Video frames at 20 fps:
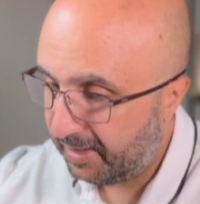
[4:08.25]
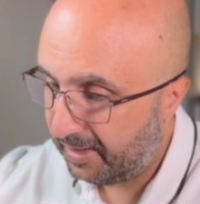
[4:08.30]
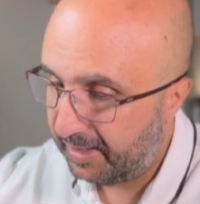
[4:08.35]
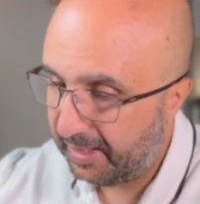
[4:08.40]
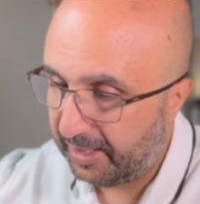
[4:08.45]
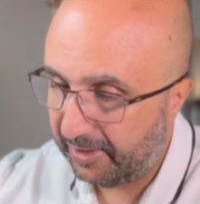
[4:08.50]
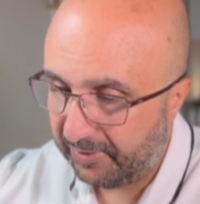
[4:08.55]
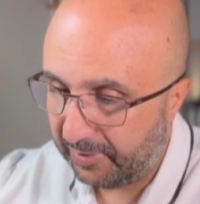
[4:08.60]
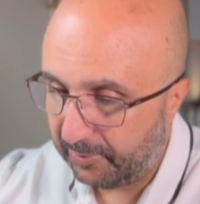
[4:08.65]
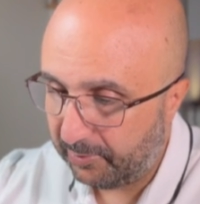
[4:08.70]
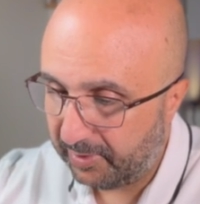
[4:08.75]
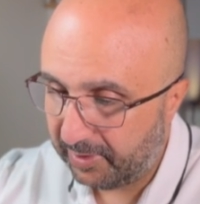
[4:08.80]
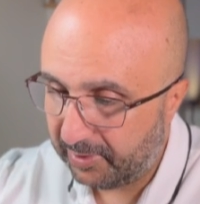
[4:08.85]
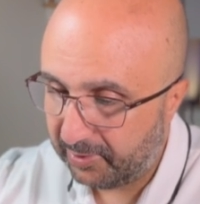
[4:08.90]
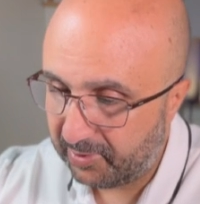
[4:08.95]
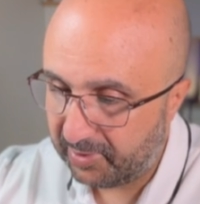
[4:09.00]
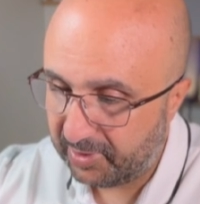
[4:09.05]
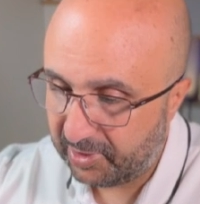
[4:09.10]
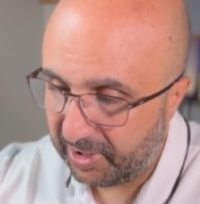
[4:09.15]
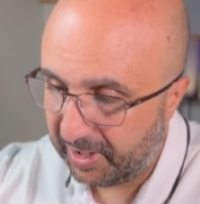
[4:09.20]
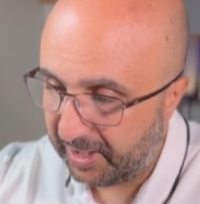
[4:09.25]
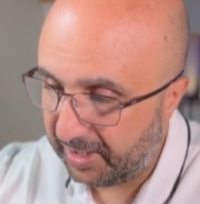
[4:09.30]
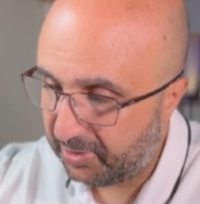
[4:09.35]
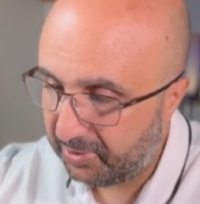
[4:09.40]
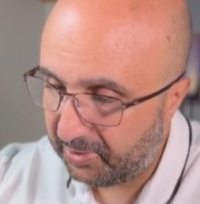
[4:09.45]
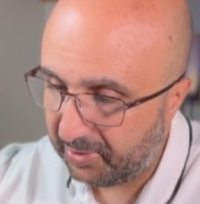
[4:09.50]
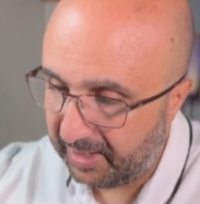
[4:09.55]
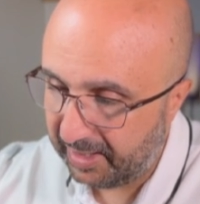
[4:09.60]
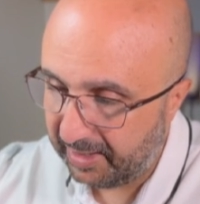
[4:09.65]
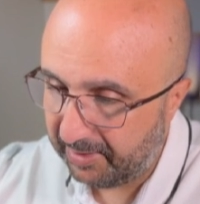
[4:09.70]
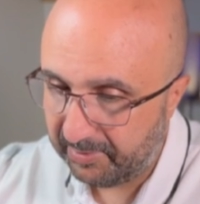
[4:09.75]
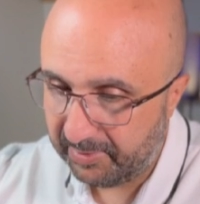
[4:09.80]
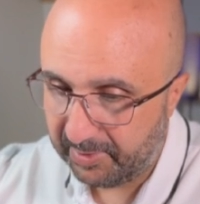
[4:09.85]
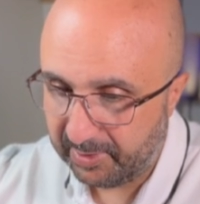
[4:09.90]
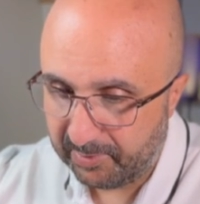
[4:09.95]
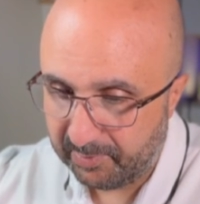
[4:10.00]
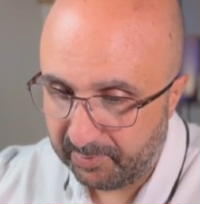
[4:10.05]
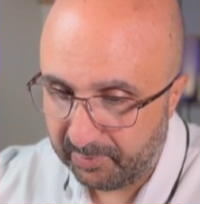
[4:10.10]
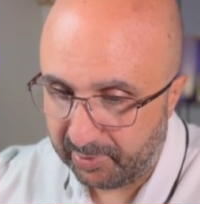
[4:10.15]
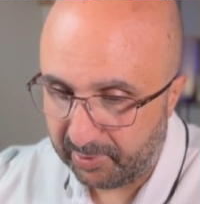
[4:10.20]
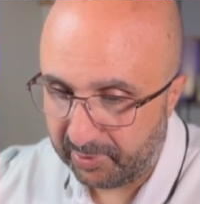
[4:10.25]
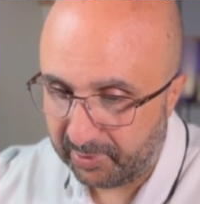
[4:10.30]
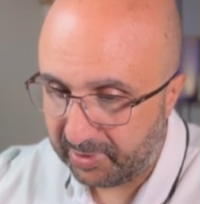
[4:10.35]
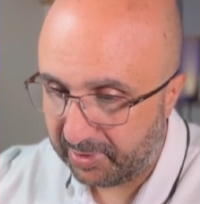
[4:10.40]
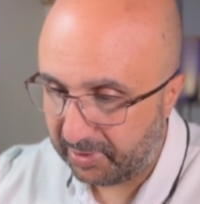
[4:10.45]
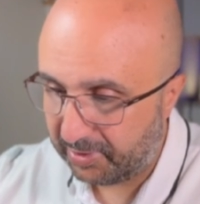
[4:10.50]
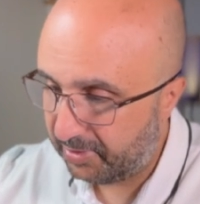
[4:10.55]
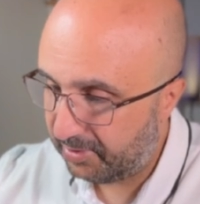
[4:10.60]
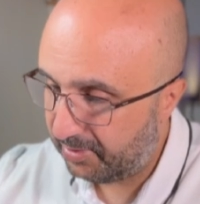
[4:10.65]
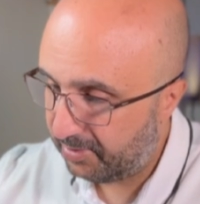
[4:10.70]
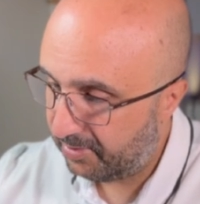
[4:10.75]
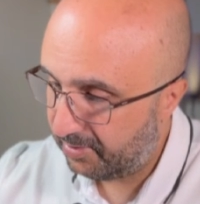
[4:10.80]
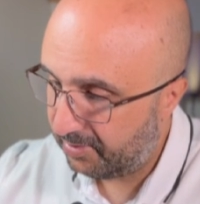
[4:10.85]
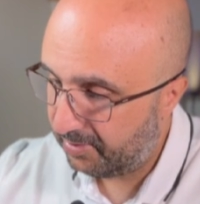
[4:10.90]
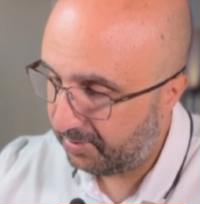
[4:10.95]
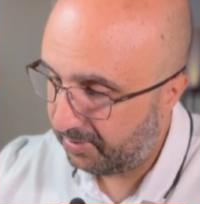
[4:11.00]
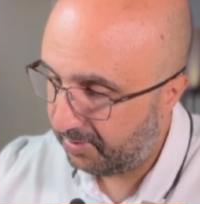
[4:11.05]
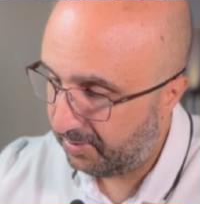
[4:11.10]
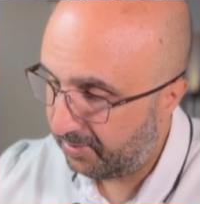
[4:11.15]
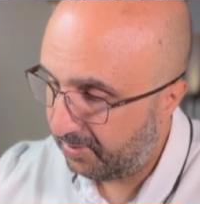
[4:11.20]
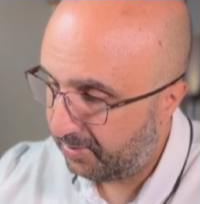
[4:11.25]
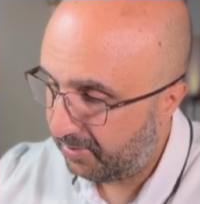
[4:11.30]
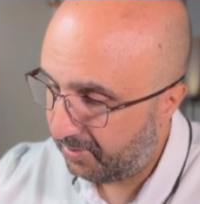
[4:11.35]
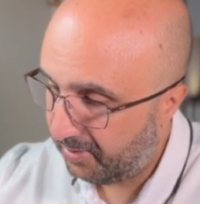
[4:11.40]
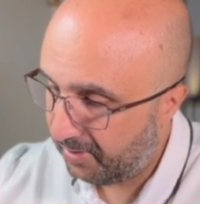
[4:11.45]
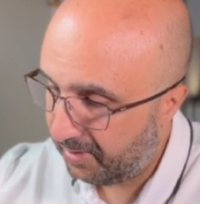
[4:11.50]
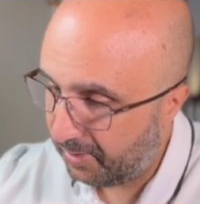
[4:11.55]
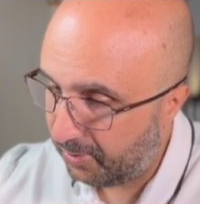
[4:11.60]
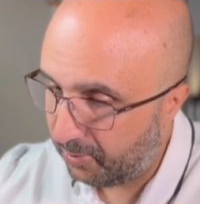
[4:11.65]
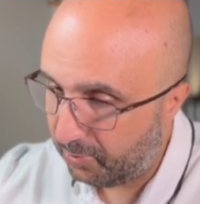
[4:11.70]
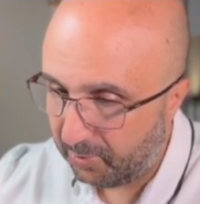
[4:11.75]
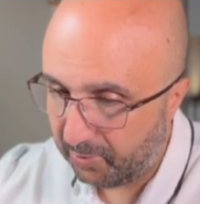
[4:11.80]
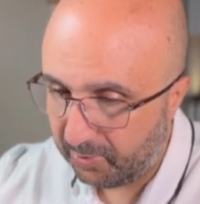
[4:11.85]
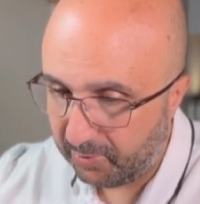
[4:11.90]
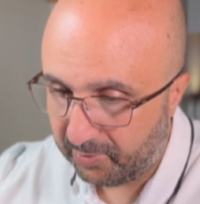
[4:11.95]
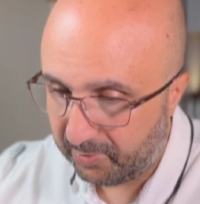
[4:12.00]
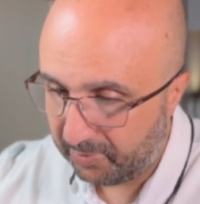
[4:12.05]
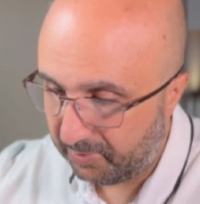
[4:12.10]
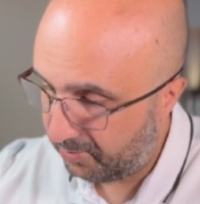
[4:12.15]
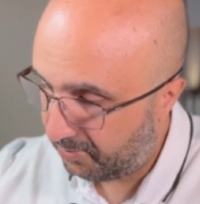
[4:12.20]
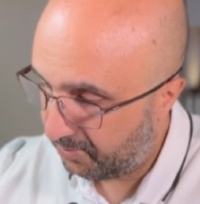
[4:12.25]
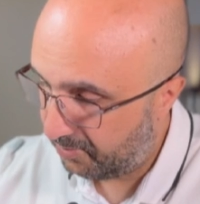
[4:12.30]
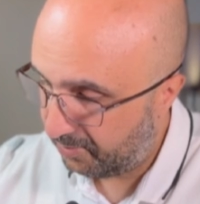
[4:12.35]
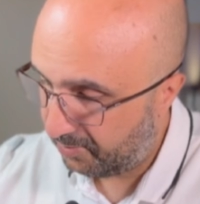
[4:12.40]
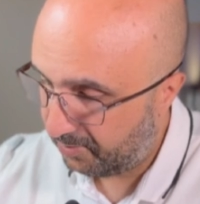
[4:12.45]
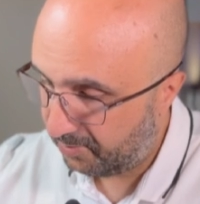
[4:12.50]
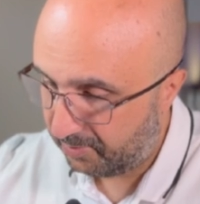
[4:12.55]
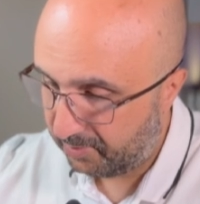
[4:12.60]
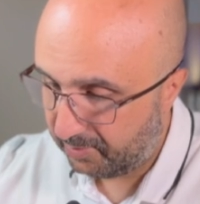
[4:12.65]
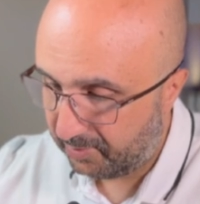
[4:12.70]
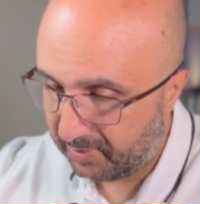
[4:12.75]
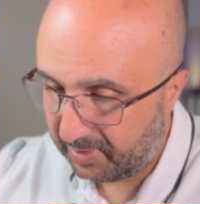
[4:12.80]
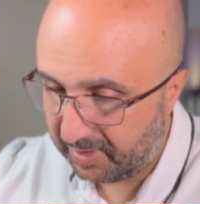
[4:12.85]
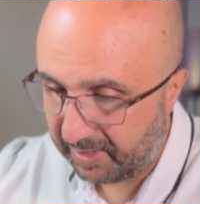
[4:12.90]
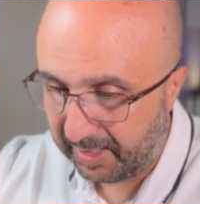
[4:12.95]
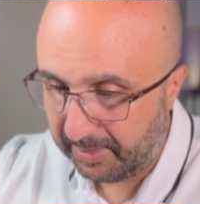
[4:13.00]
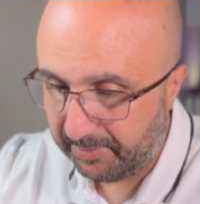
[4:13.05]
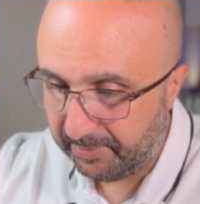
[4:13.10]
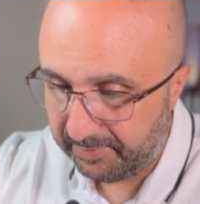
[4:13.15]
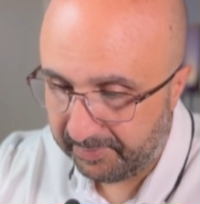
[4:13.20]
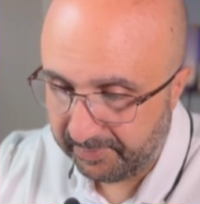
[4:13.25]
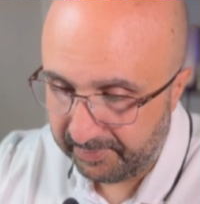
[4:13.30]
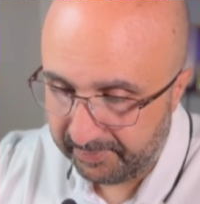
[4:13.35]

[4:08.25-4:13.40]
Now, if I wanted to change the name, person equal Sam.